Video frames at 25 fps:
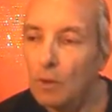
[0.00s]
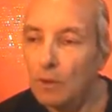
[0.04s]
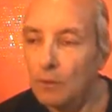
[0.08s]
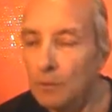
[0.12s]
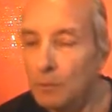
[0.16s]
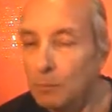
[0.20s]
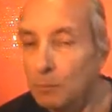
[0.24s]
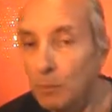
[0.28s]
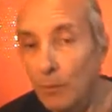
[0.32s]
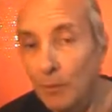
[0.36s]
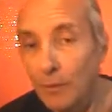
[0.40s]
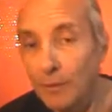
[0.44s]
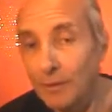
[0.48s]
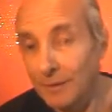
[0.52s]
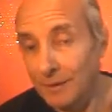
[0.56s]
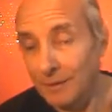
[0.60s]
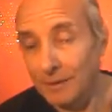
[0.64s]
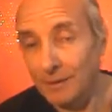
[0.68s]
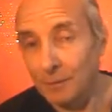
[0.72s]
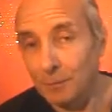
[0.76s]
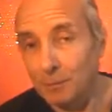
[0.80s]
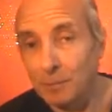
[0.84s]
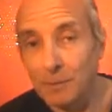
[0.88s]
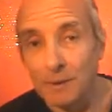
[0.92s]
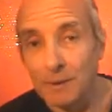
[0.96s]
The point
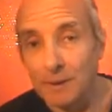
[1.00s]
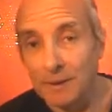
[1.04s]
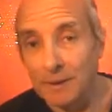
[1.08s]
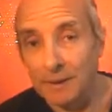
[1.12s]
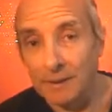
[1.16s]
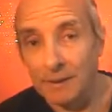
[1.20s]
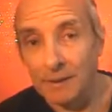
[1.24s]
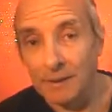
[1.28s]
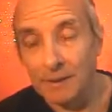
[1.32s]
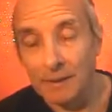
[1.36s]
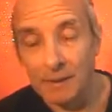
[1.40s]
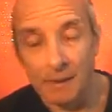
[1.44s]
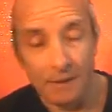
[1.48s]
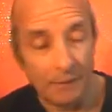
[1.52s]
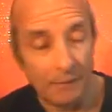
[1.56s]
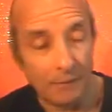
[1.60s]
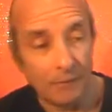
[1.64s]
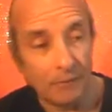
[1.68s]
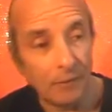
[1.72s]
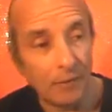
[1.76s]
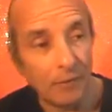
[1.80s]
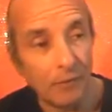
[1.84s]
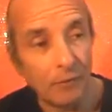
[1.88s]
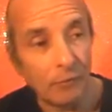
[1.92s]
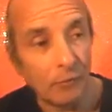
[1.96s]
here being
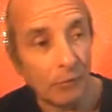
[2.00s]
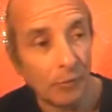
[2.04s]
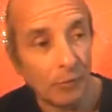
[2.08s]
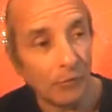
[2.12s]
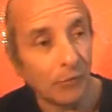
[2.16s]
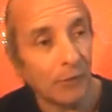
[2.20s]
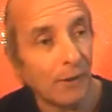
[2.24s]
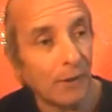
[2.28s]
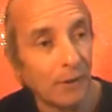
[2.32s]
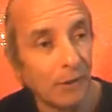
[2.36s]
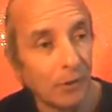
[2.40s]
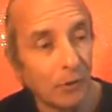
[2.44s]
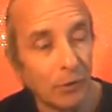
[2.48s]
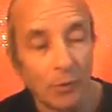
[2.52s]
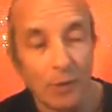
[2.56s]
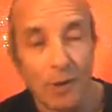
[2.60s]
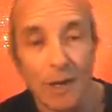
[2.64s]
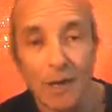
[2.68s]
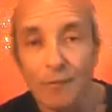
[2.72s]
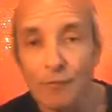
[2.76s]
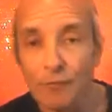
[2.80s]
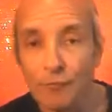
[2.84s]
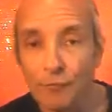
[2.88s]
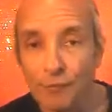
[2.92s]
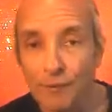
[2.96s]
is if you think you
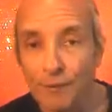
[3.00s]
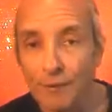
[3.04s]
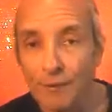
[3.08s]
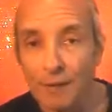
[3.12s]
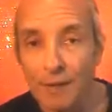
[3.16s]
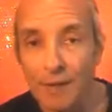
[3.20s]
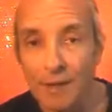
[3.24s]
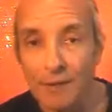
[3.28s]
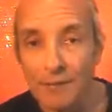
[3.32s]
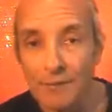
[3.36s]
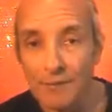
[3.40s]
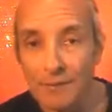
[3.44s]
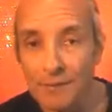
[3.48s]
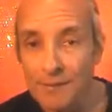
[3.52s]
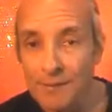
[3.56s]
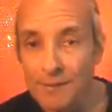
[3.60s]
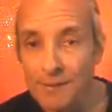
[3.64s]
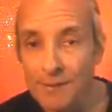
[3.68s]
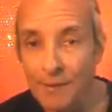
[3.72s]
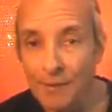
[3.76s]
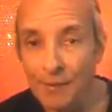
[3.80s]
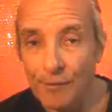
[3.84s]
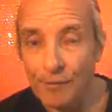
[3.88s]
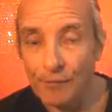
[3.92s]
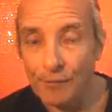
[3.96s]
have realized the
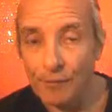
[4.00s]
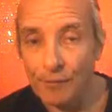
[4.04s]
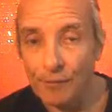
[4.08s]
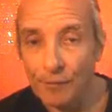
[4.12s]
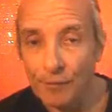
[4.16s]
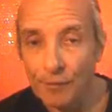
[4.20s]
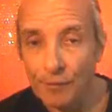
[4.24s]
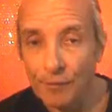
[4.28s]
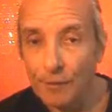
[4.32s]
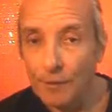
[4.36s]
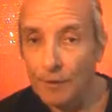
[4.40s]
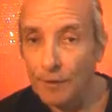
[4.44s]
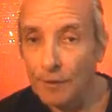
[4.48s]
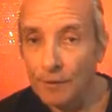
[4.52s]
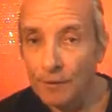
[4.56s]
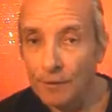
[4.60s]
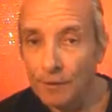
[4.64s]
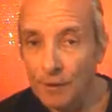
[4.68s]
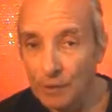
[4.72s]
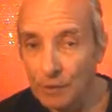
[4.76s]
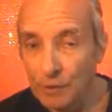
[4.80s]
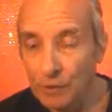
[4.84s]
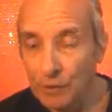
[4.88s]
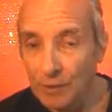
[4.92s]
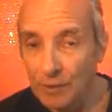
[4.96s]
self,
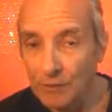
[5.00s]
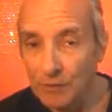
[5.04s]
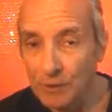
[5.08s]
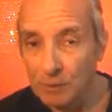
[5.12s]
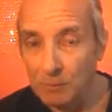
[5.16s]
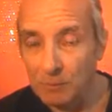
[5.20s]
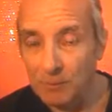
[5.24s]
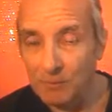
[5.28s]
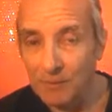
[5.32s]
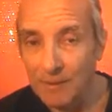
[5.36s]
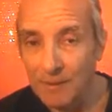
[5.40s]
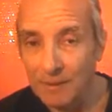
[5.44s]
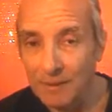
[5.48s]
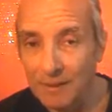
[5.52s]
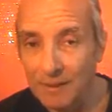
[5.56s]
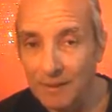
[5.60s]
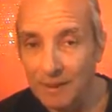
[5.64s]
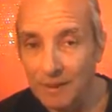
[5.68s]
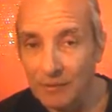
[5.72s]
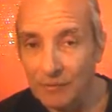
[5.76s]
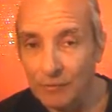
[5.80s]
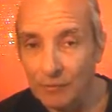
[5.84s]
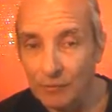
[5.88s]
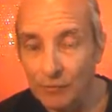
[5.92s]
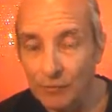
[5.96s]
then you have to be very
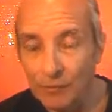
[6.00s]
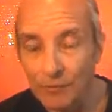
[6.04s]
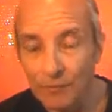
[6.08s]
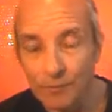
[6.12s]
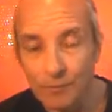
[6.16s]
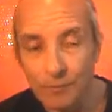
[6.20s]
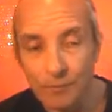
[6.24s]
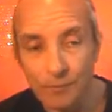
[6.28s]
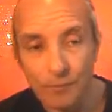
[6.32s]
careful